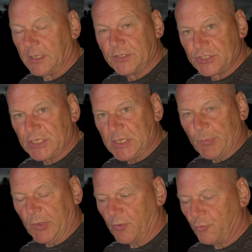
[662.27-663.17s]
Cheap,
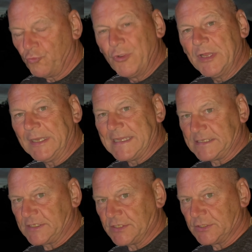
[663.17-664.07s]
real
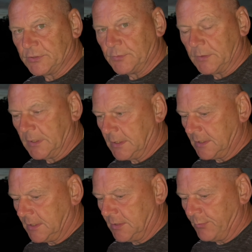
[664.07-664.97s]
easy to do,
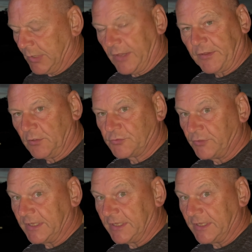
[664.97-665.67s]
but I think it looks really